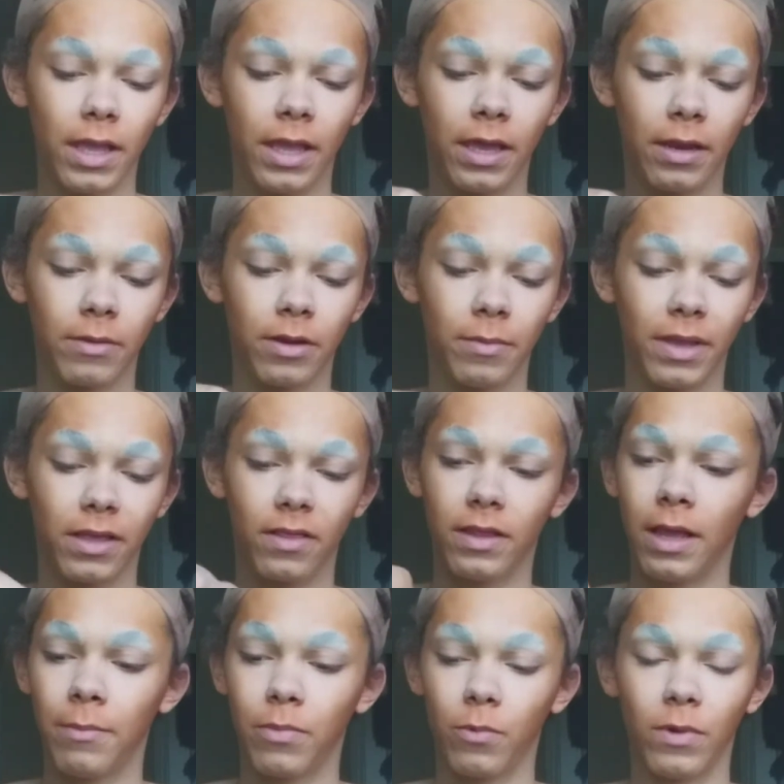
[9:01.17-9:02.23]
And I'm going to mix
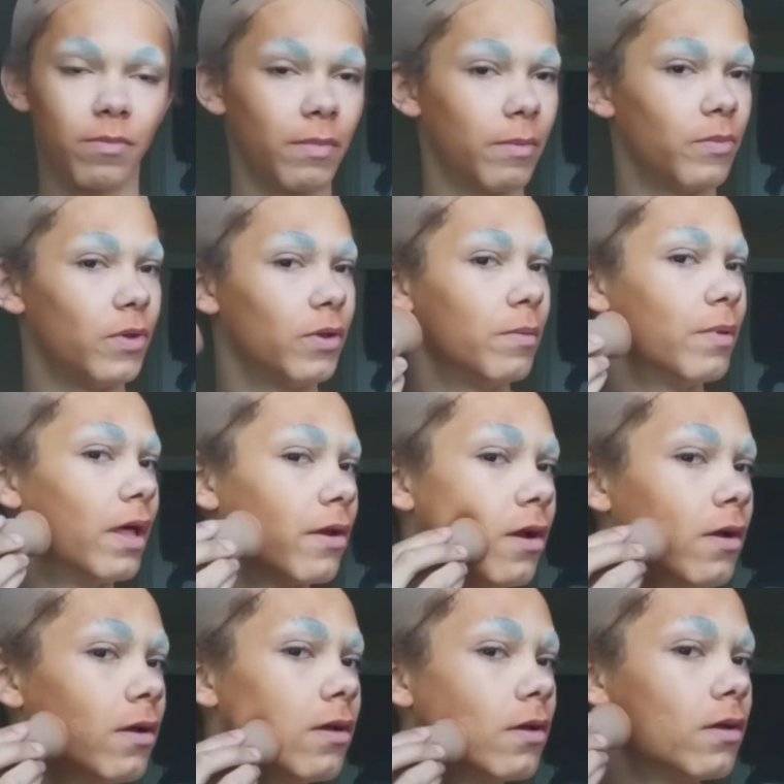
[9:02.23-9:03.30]
it up with my beauty
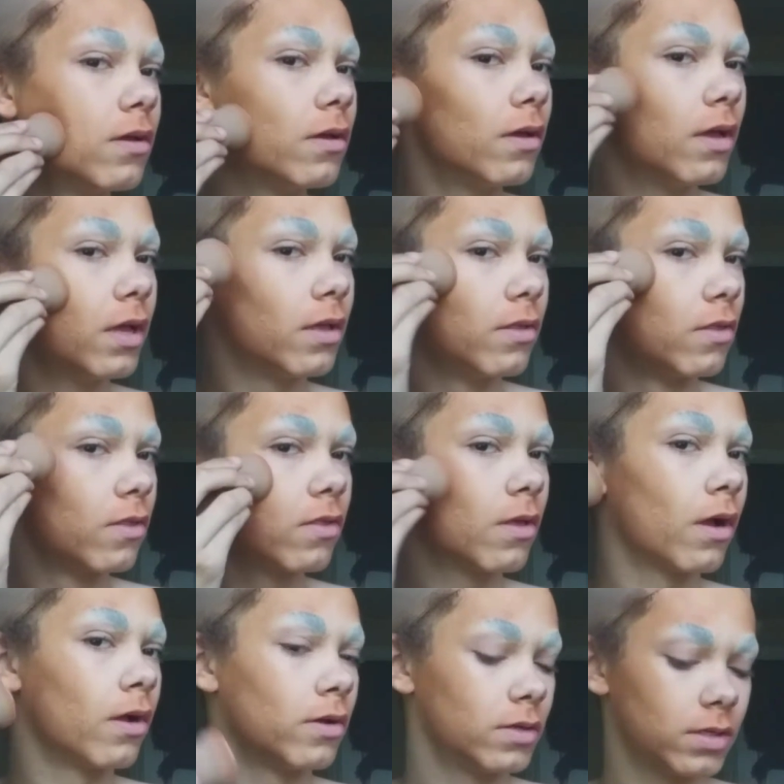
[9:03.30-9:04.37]
blender and
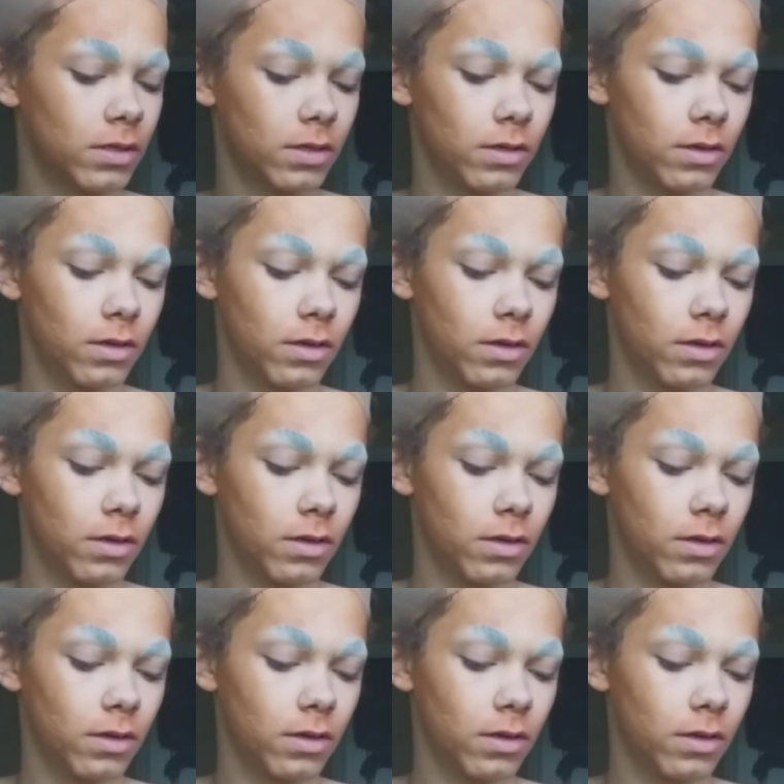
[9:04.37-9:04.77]
start